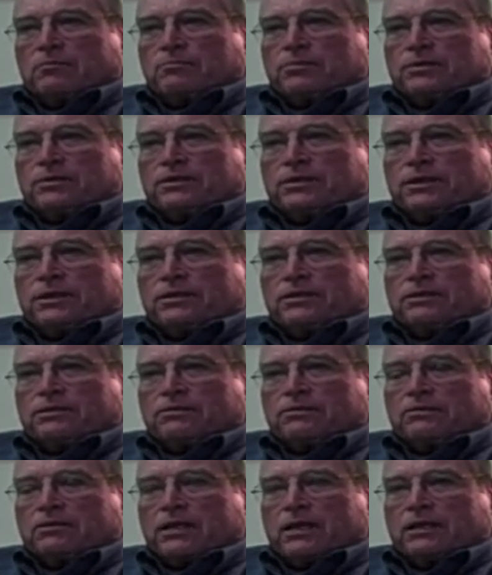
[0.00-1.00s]

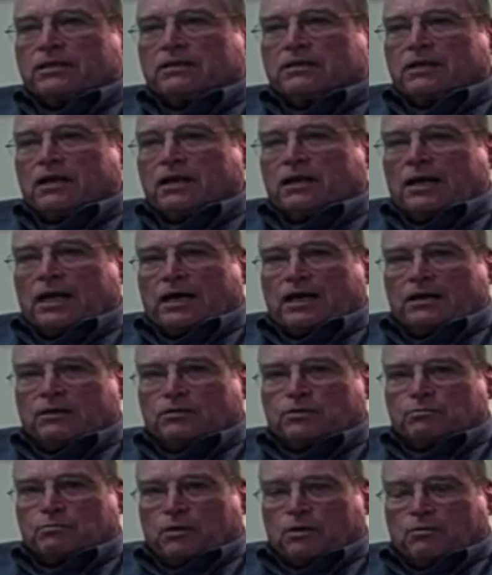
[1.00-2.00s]
procedure that
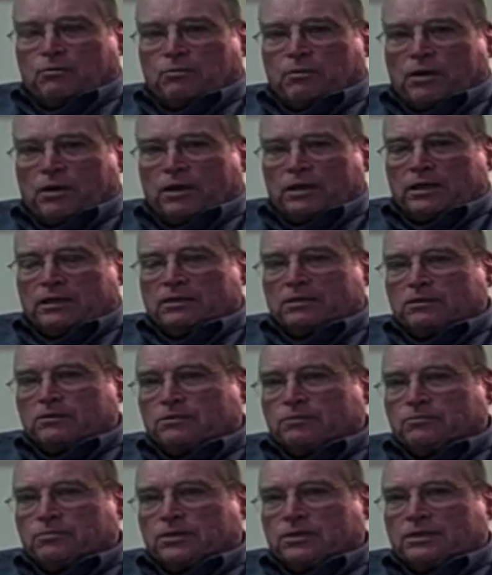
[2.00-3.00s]
allows both parties
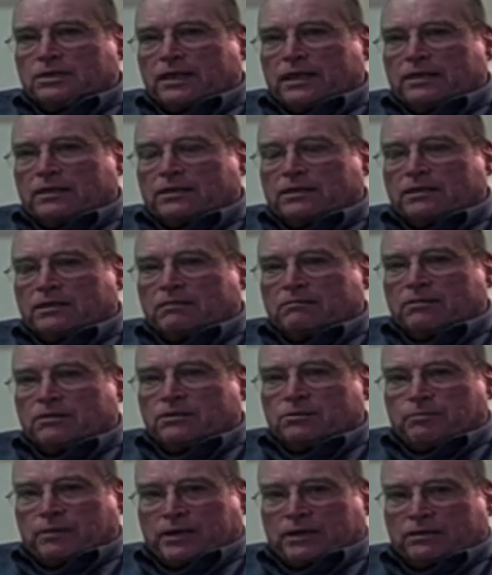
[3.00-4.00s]
to present their
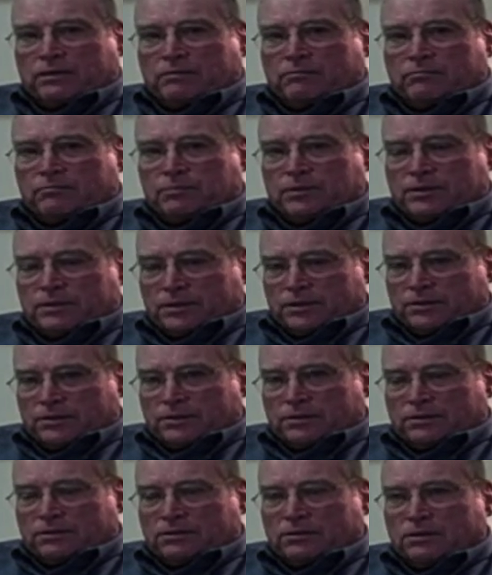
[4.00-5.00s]
respective
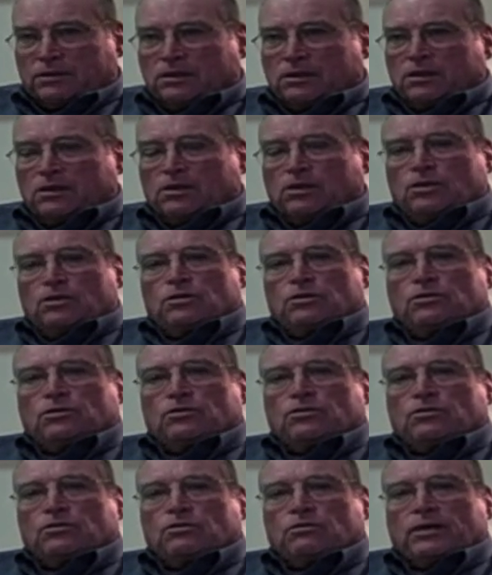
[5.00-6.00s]
positions
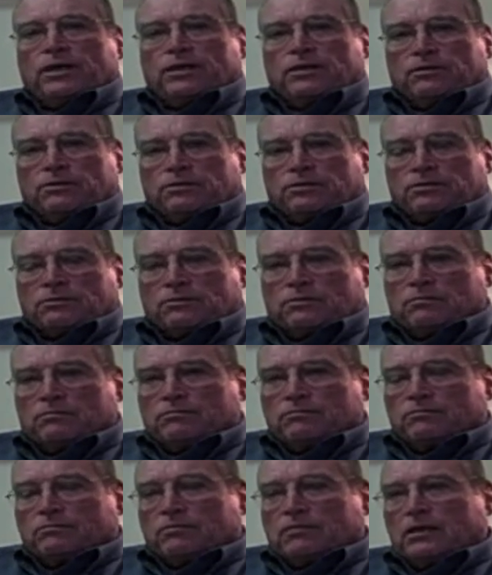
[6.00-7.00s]
to a neutral.
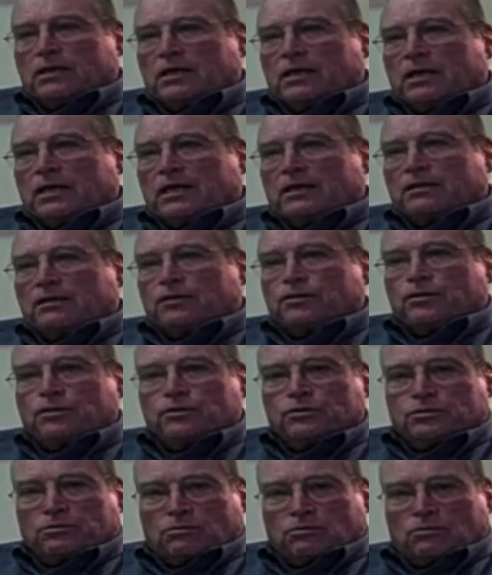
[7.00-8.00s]
And the
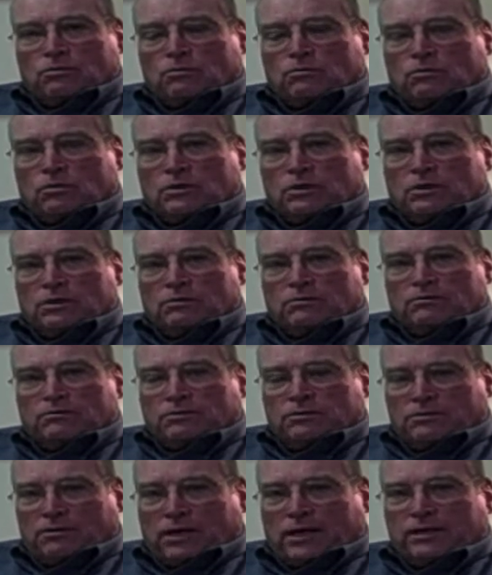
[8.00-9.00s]
neutral would
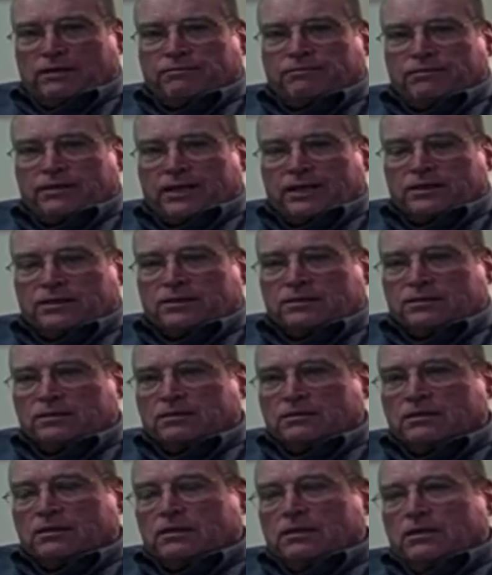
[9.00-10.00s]
try to
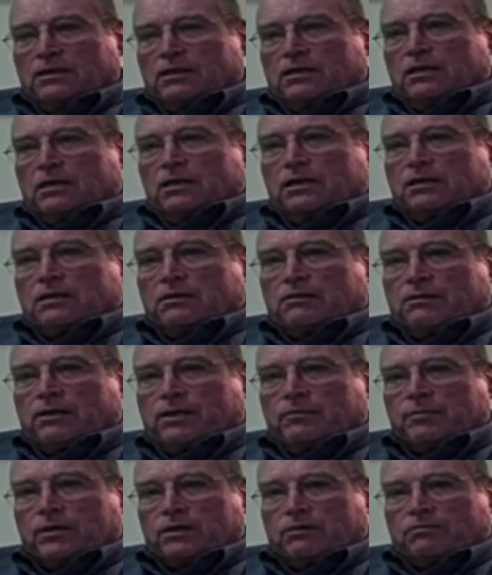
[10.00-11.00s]
fashion an
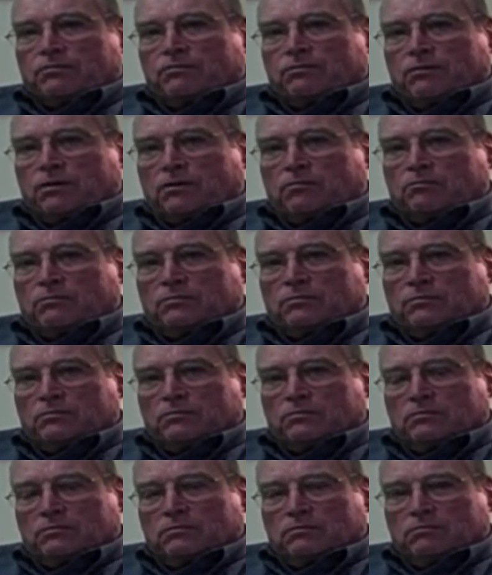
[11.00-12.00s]
agreement from
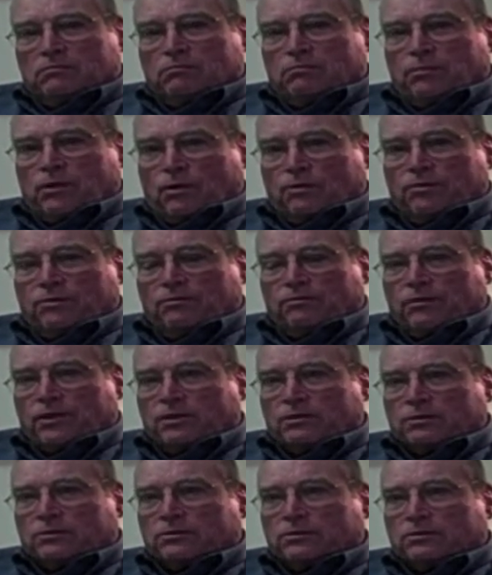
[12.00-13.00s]
both of
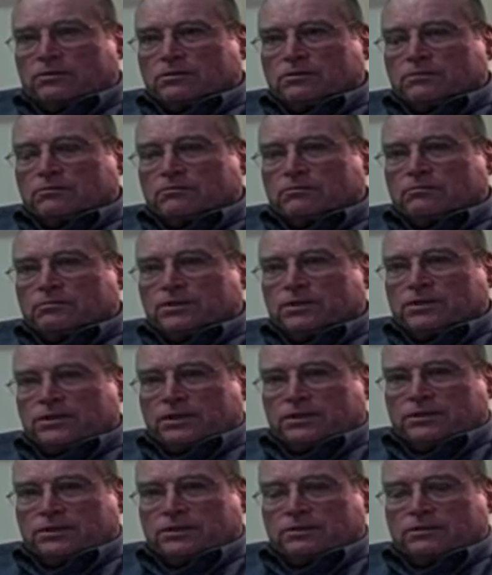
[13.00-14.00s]
those
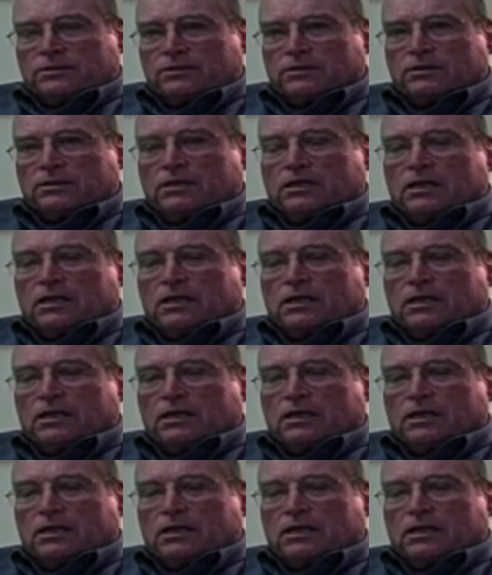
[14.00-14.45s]
positions